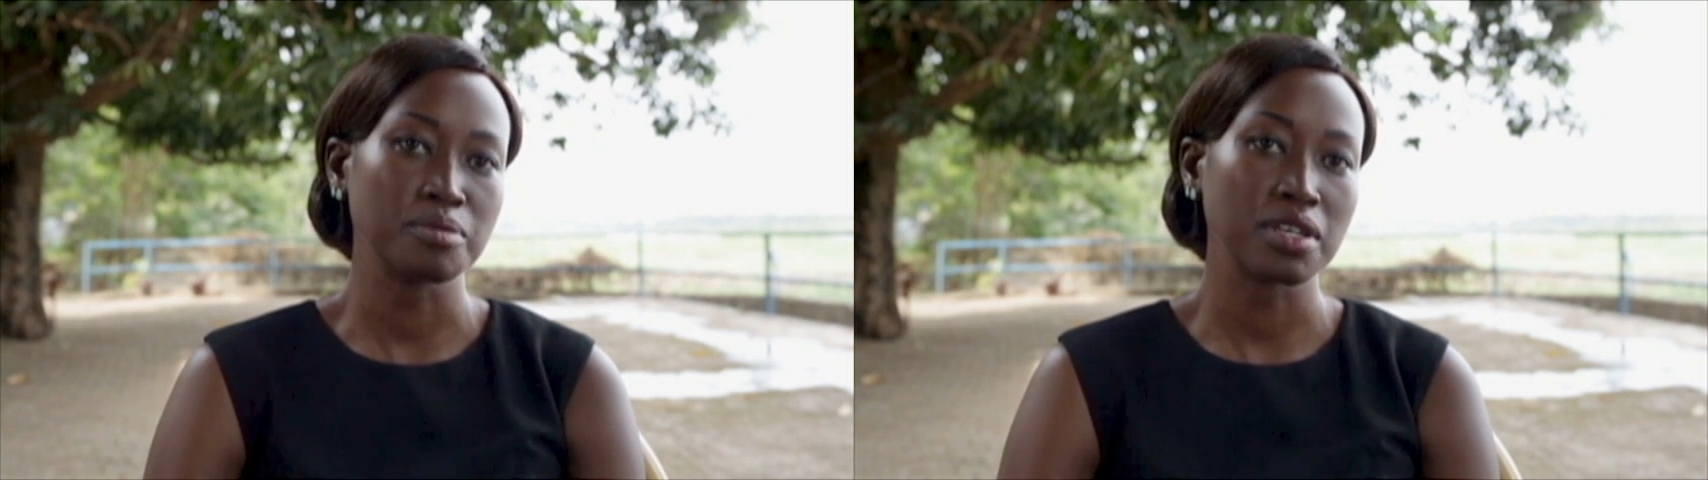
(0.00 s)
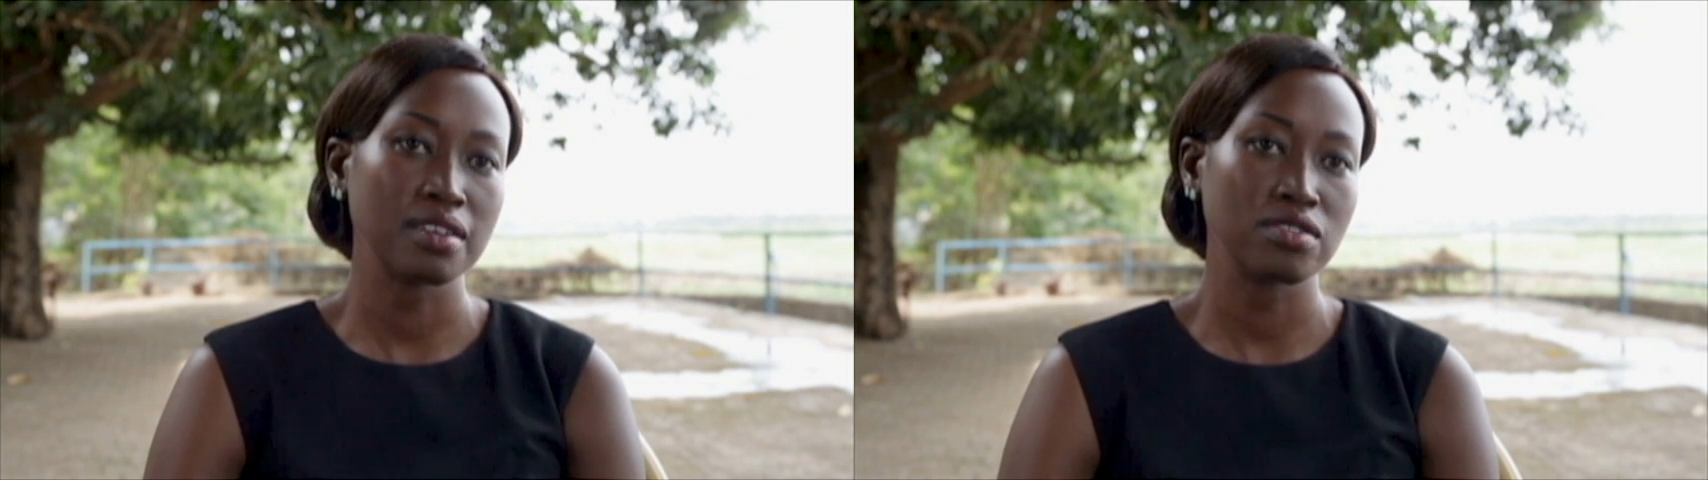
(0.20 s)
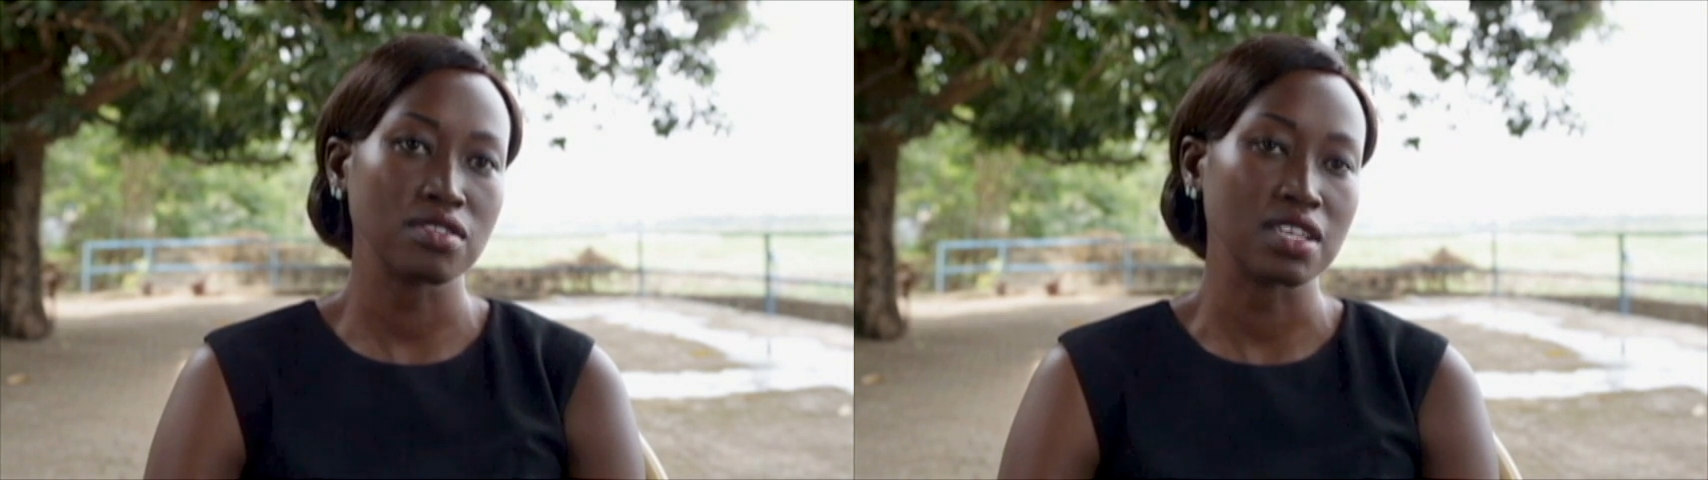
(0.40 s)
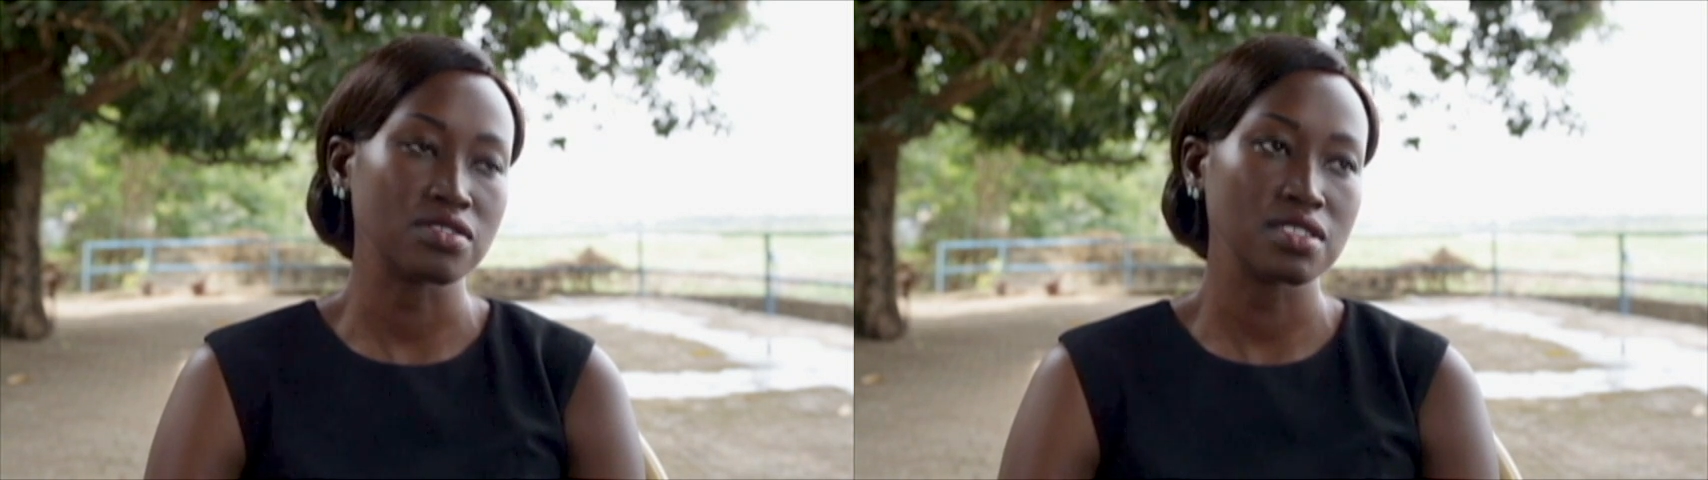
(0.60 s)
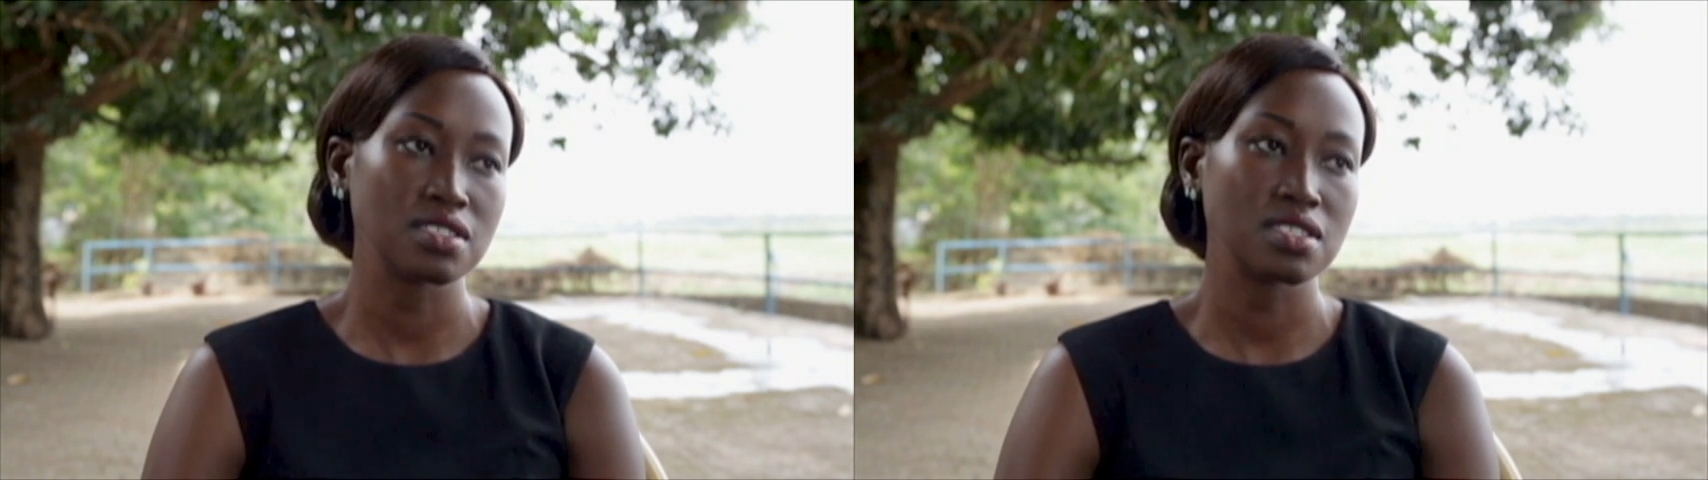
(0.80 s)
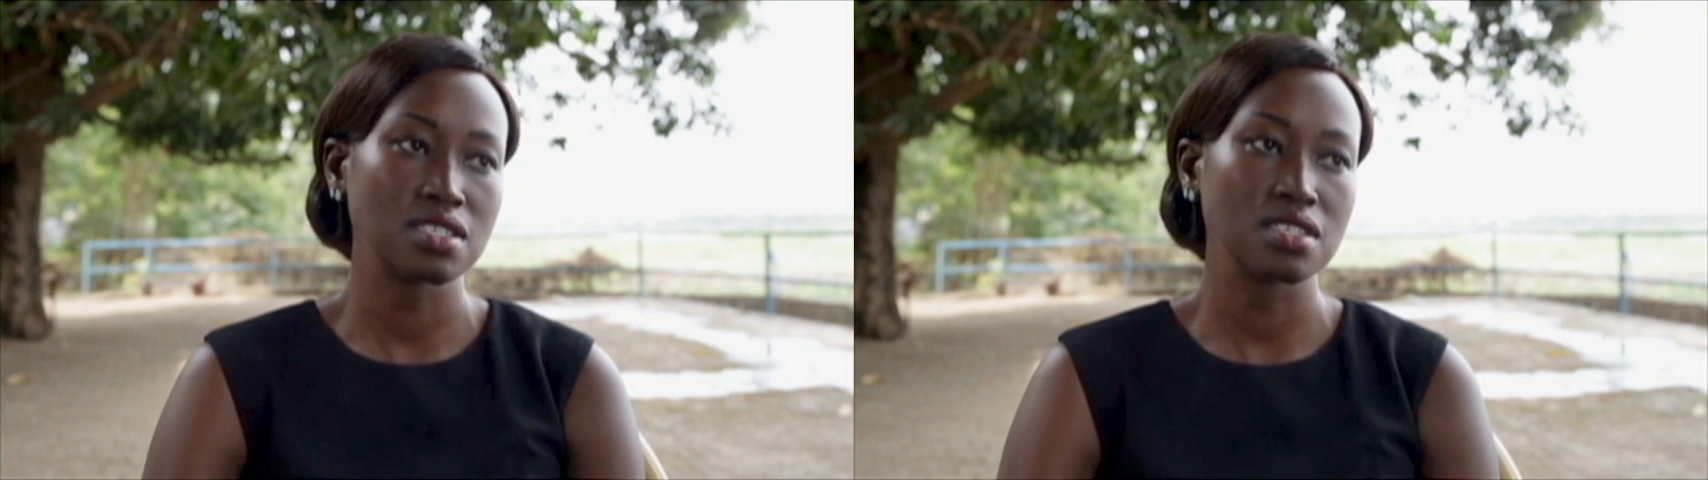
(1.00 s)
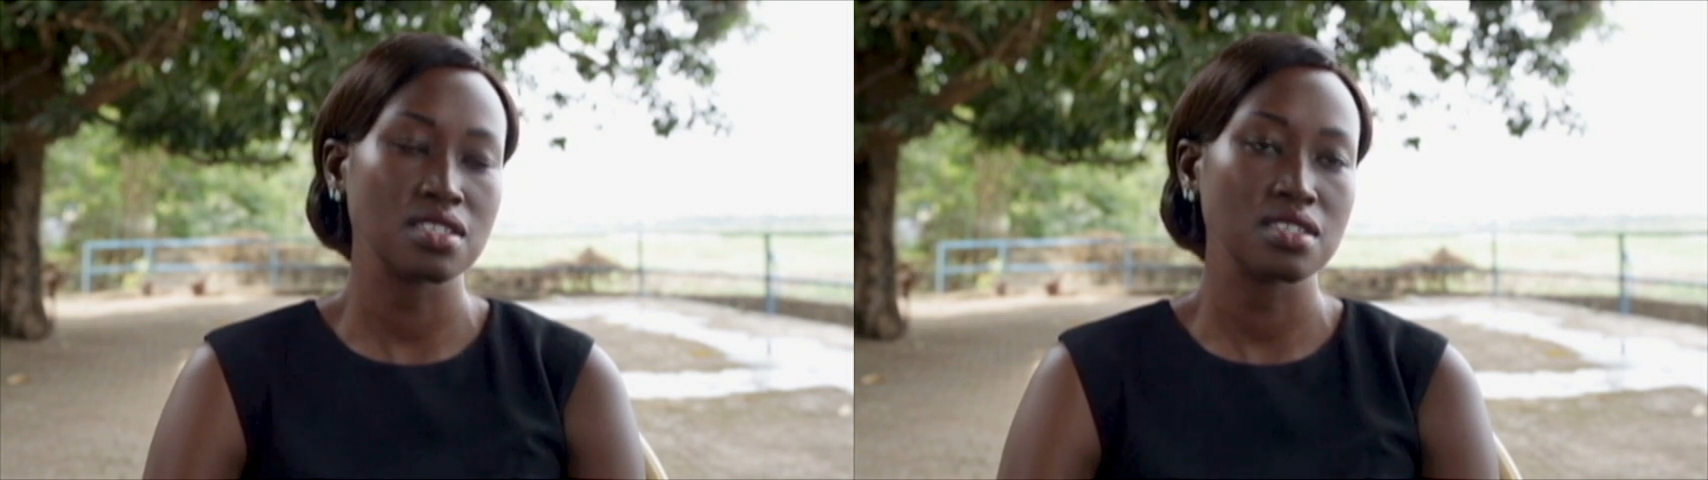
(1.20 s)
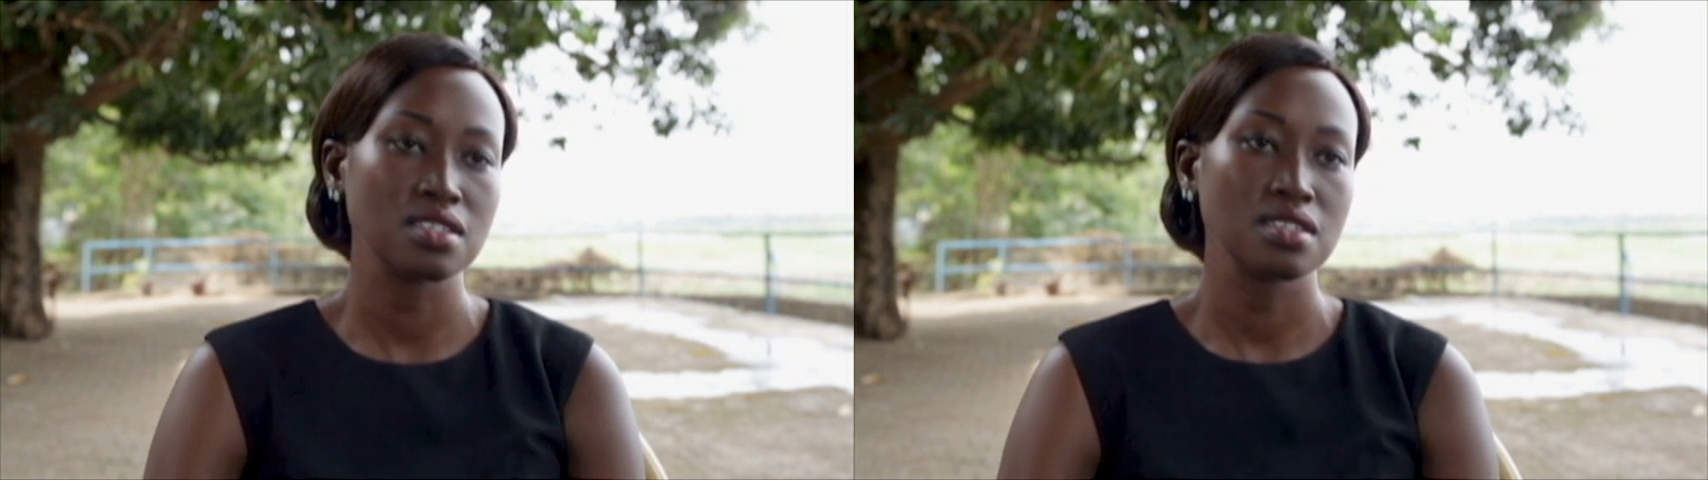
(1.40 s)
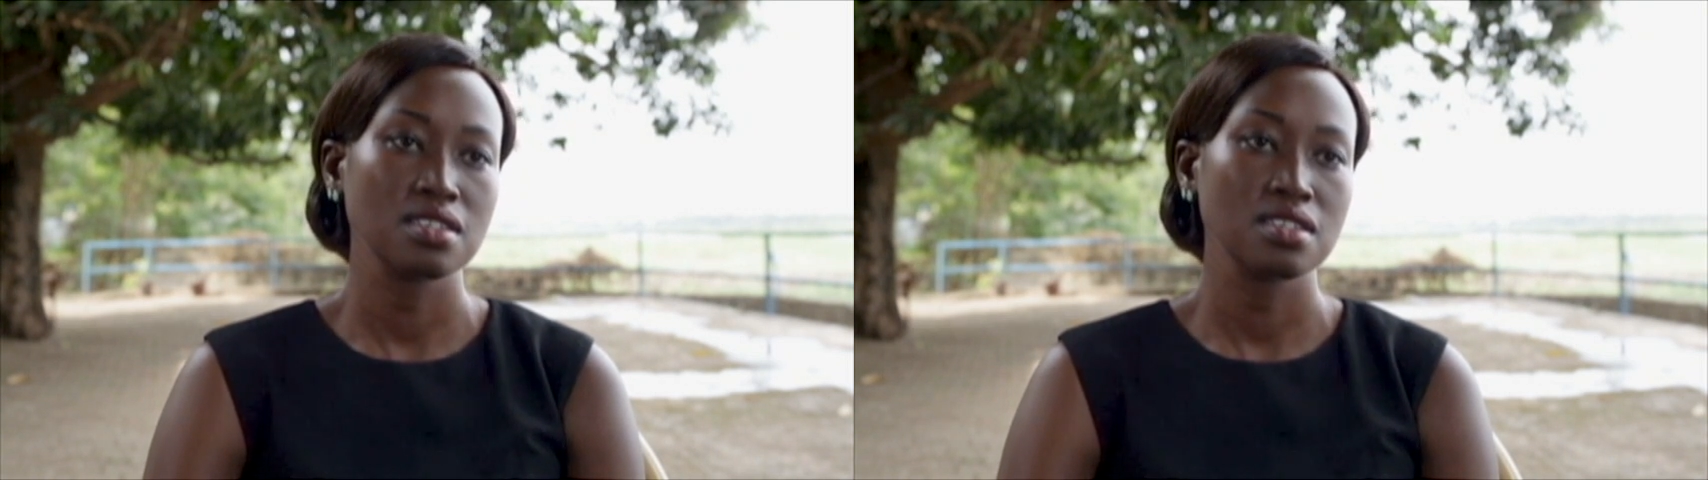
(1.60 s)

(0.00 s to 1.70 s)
sometimes no electricity,